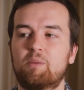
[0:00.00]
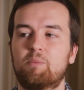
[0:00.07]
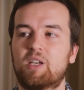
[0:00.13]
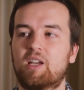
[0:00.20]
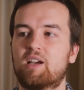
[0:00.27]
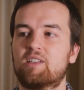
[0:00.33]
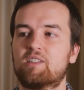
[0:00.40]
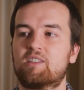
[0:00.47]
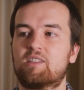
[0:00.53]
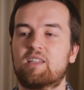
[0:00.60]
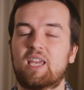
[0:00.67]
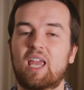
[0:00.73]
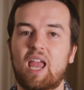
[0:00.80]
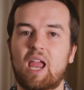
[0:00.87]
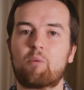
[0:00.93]
because the
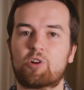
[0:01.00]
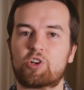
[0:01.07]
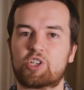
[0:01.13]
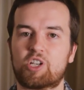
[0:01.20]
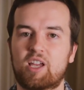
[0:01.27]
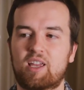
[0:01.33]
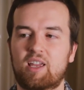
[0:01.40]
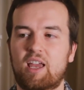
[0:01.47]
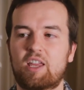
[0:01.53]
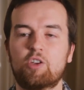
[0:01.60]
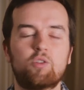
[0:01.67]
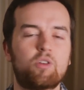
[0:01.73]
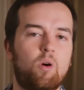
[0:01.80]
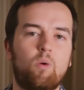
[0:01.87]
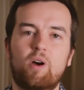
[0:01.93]
camera shake, and
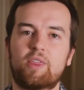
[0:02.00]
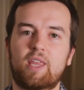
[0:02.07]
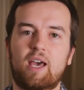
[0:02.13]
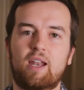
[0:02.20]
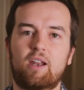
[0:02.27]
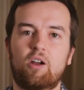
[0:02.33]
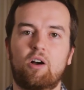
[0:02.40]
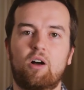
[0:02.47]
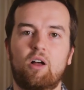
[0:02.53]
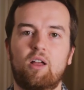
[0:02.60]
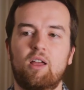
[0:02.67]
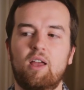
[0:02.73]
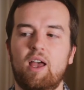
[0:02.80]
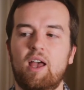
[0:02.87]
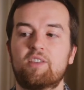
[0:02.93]
you don't want that at
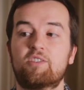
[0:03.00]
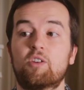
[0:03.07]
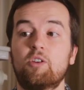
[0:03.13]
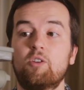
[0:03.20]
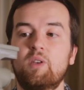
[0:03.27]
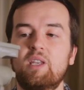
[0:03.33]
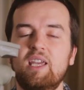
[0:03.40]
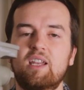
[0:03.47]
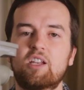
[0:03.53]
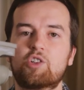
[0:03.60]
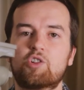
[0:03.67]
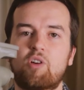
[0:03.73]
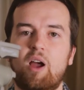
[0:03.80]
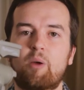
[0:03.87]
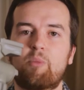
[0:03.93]
all. And so you need a
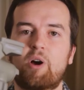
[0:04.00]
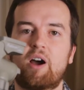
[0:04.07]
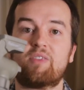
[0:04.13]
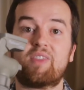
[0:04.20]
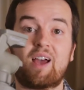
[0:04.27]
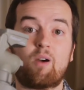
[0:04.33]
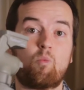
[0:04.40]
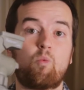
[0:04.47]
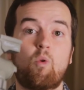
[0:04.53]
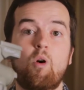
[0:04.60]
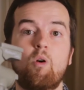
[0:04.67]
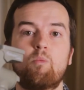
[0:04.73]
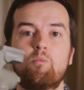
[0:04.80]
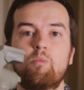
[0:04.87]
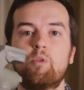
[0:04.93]
tripod that
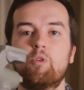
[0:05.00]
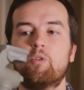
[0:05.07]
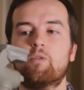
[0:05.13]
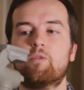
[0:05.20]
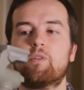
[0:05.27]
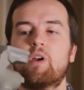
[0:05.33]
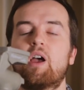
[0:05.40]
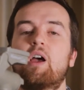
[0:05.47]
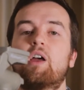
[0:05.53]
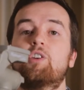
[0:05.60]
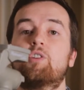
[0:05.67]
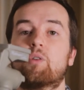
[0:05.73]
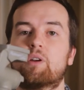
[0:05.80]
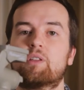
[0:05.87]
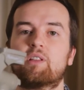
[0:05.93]
won't move
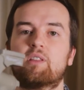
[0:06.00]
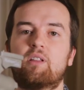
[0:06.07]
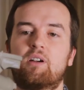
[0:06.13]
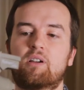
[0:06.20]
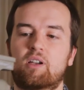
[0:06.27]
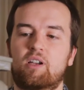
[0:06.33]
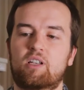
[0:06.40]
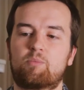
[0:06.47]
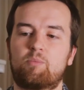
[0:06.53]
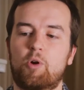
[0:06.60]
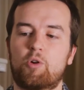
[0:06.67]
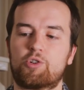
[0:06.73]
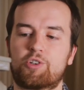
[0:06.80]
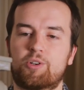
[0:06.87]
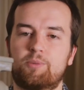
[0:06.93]
during the long
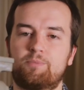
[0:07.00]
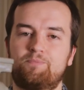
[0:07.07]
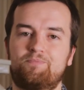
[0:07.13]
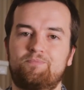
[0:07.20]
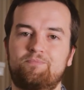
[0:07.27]
exposure.